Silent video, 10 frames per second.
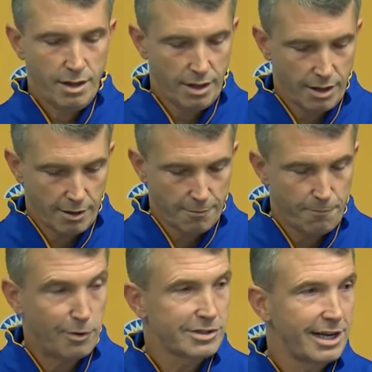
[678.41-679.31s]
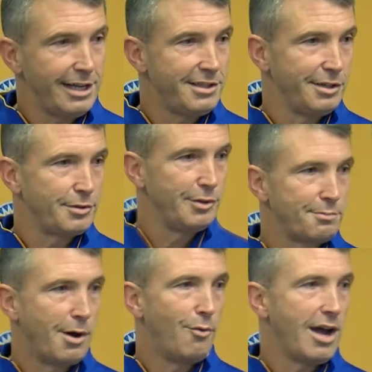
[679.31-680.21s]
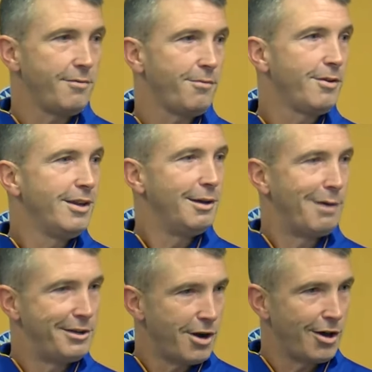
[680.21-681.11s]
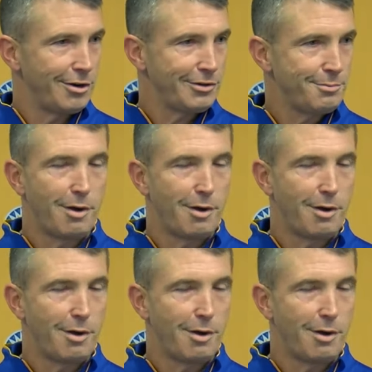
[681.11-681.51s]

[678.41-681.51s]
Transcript: Um, first, I need to introduce my wife and my daughters.